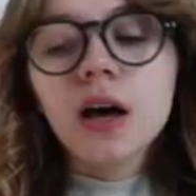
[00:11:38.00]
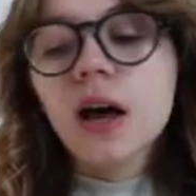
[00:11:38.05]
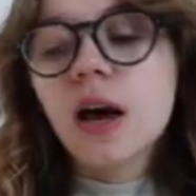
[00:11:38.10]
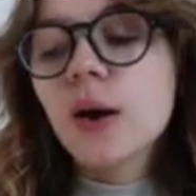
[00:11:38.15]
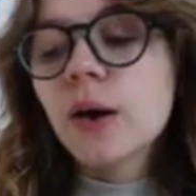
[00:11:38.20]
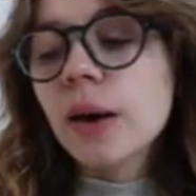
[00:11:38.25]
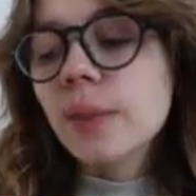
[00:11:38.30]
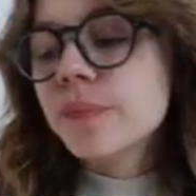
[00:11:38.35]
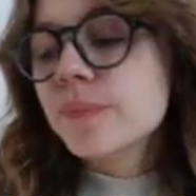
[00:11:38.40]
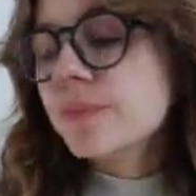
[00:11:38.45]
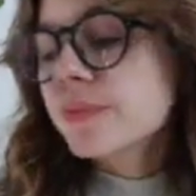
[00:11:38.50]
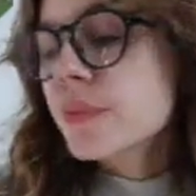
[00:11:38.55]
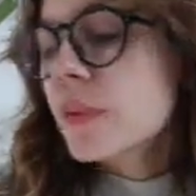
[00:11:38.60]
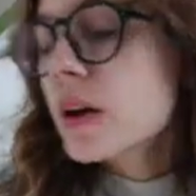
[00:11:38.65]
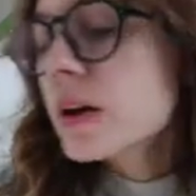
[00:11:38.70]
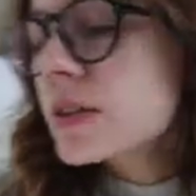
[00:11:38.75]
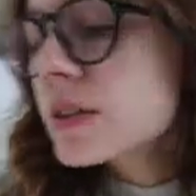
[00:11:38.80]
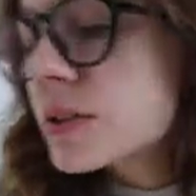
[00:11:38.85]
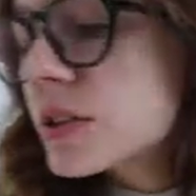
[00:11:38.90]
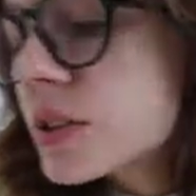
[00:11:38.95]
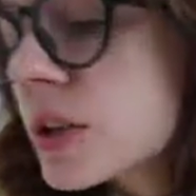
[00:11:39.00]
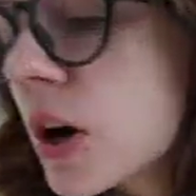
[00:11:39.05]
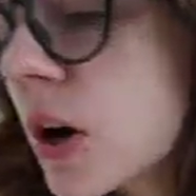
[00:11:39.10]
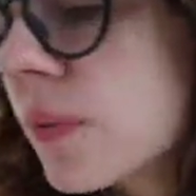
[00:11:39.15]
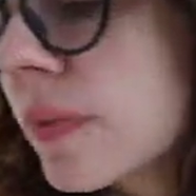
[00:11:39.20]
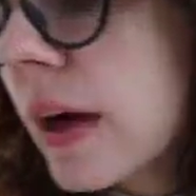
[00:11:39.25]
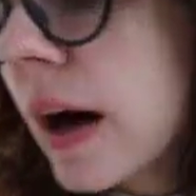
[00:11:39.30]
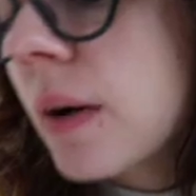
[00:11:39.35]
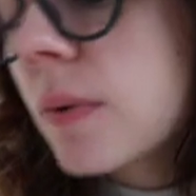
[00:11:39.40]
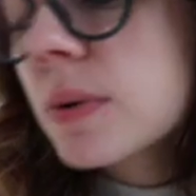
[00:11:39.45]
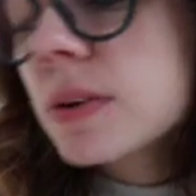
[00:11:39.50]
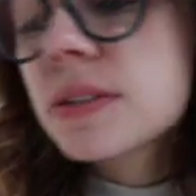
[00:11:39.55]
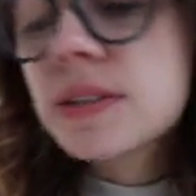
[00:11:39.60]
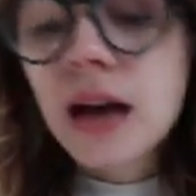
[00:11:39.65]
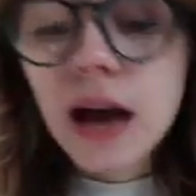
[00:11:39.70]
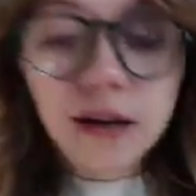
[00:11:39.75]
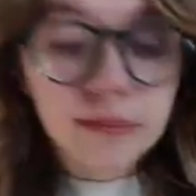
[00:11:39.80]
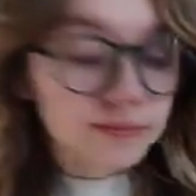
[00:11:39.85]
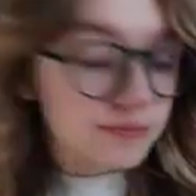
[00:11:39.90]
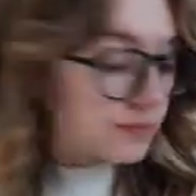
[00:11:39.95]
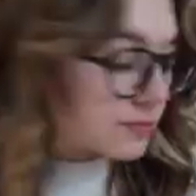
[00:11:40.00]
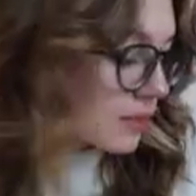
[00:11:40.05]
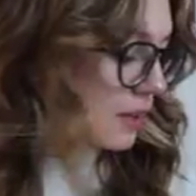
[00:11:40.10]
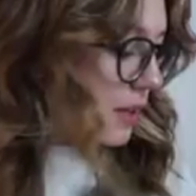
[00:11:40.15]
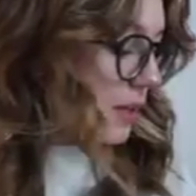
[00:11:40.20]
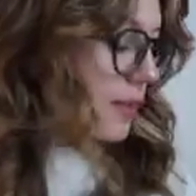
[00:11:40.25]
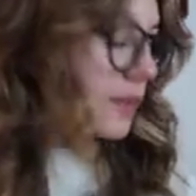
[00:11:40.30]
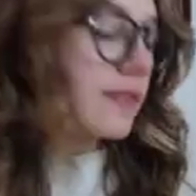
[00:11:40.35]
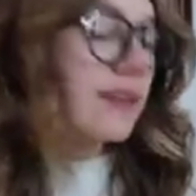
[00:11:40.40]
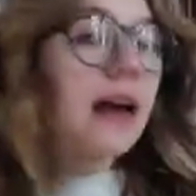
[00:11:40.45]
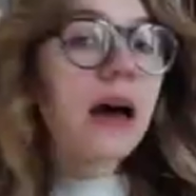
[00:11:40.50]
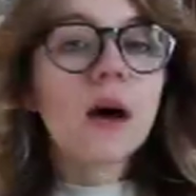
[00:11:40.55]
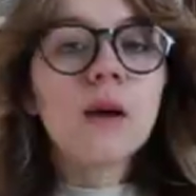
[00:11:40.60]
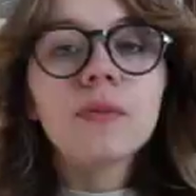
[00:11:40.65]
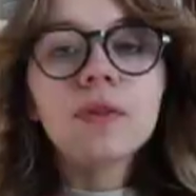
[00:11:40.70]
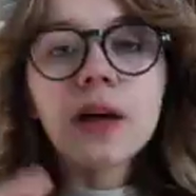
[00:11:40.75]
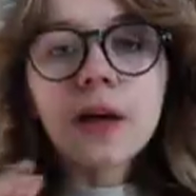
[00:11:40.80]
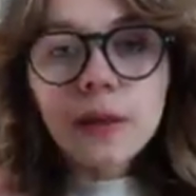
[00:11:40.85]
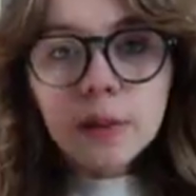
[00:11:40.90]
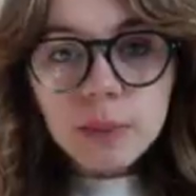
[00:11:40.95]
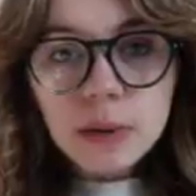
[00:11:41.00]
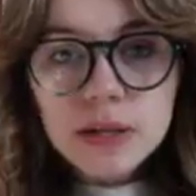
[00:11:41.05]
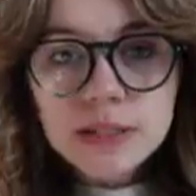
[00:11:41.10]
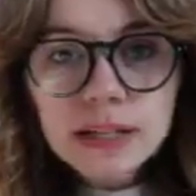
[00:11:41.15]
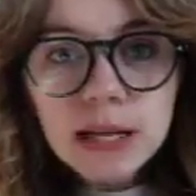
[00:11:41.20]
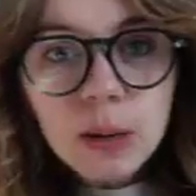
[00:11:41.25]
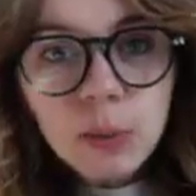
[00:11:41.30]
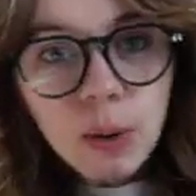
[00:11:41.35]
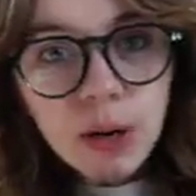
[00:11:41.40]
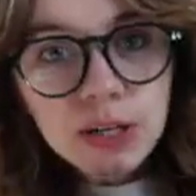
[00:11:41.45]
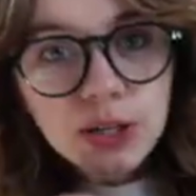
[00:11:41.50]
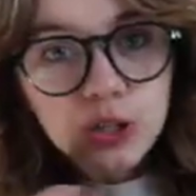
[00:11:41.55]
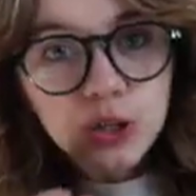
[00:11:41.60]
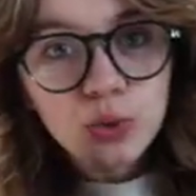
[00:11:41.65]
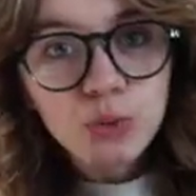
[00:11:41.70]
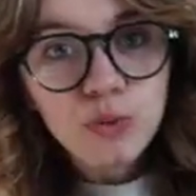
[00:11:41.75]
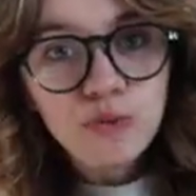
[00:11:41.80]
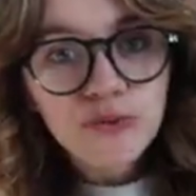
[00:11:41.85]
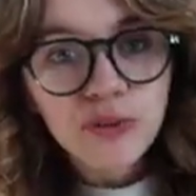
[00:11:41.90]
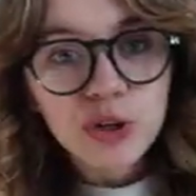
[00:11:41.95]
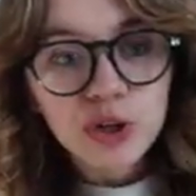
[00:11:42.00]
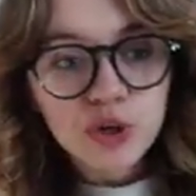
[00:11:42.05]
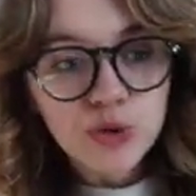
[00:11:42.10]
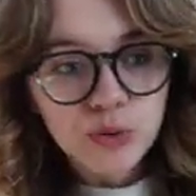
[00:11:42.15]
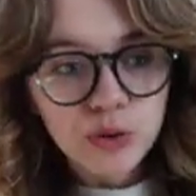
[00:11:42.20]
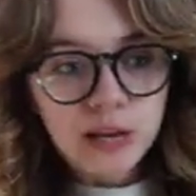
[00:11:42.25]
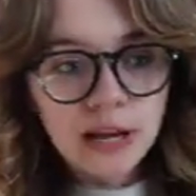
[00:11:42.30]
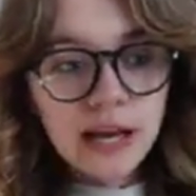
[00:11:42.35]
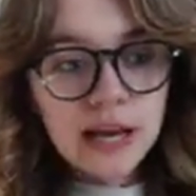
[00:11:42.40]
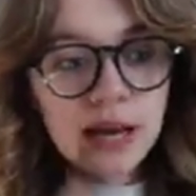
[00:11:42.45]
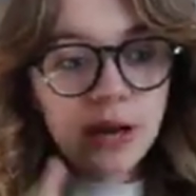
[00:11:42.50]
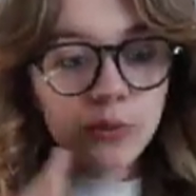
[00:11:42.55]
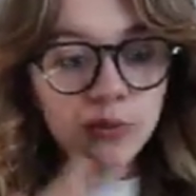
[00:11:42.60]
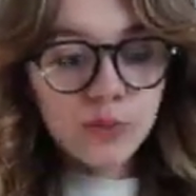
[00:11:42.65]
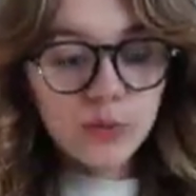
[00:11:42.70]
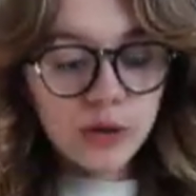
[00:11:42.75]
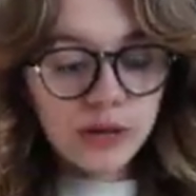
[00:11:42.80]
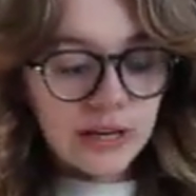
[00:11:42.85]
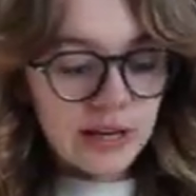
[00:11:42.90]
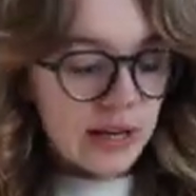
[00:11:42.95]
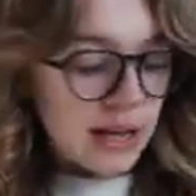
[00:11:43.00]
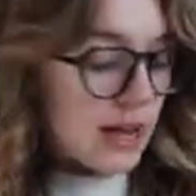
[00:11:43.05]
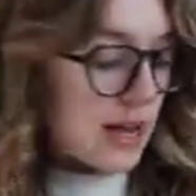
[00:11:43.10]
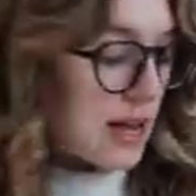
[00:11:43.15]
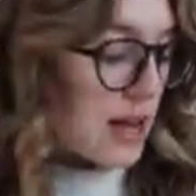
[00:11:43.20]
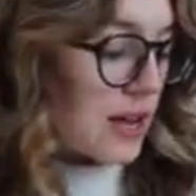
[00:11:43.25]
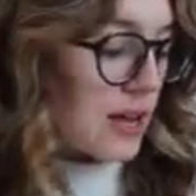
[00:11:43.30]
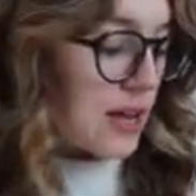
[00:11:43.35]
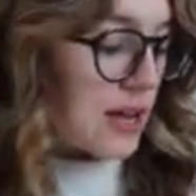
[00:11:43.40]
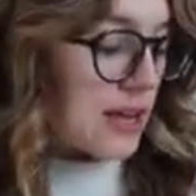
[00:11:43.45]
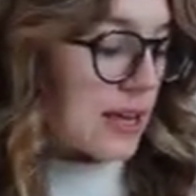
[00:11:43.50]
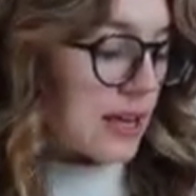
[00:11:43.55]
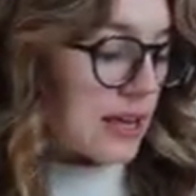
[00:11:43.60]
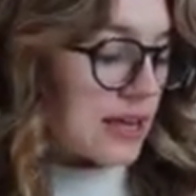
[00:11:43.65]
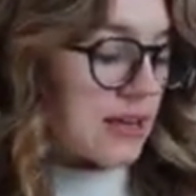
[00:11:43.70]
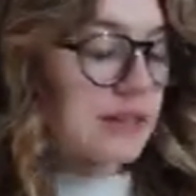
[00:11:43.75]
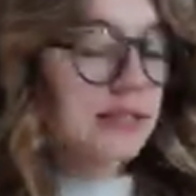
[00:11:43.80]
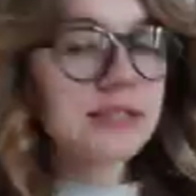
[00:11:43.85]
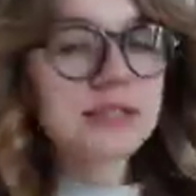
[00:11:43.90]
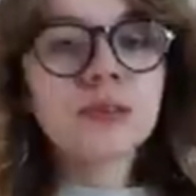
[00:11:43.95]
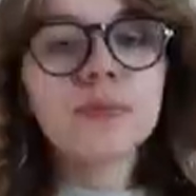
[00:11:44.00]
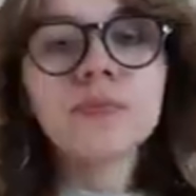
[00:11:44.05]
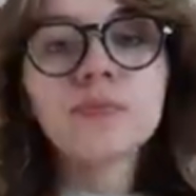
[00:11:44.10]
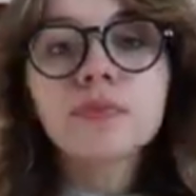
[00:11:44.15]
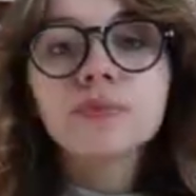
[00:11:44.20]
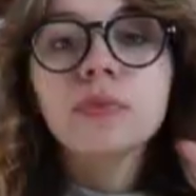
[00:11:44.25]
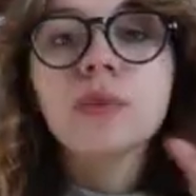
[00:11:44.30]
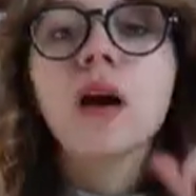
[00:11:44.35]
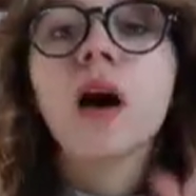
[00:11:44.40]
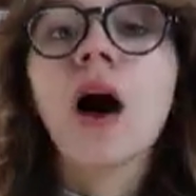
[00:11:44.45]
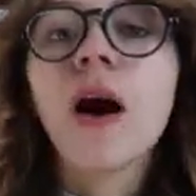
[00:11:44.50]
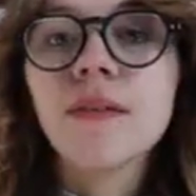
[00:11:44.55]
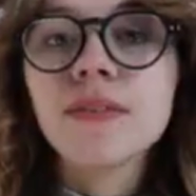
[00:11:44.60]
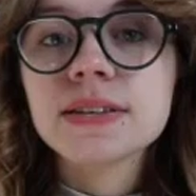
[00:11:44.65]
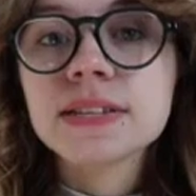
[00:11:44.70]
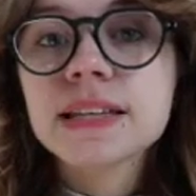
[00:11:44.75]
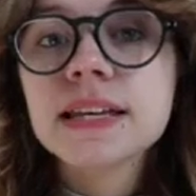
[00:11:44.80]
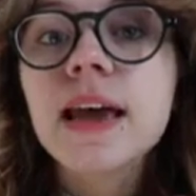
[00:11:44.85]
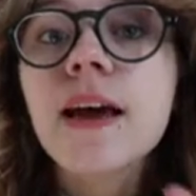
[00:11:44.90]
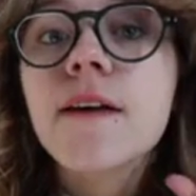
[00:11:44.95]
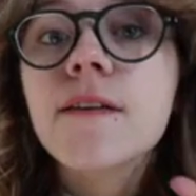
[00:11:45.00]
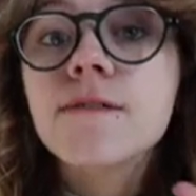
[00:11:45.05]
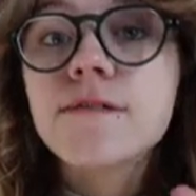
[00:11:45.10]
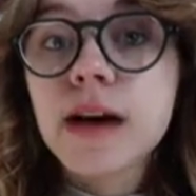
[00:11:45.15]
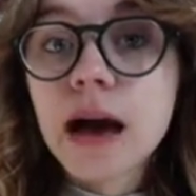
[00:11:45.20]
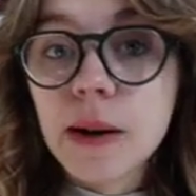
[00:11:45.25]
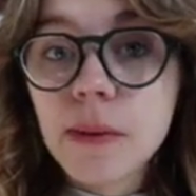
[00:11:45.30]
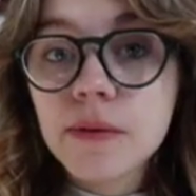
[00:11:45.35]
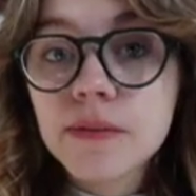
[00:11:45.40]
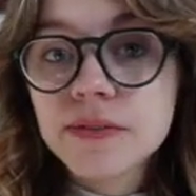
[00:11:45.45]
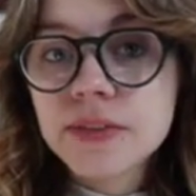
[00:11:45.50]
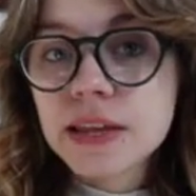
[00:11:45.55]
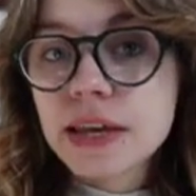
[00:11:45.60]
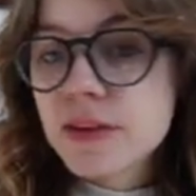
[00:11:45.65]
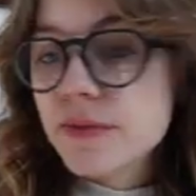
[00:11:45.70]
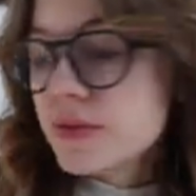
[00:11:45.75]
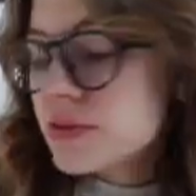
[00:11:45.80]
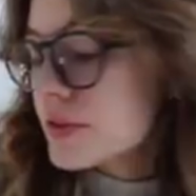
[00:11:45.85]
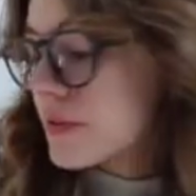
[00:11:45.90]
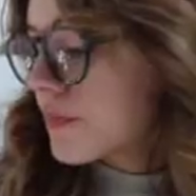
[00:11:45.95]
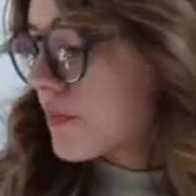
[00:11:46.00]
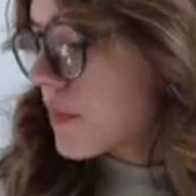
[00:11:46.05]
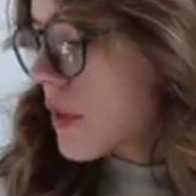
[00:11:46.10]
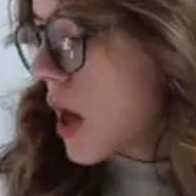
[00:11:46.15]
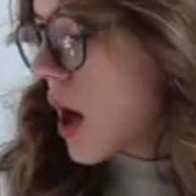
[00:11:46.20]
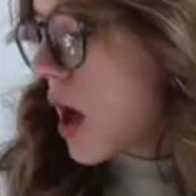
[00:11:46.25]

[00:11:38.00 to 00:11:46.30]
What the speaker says: Okay, so that was that. Now, the other books that I want to finish reading and read is, obviously, Vow of Thieves.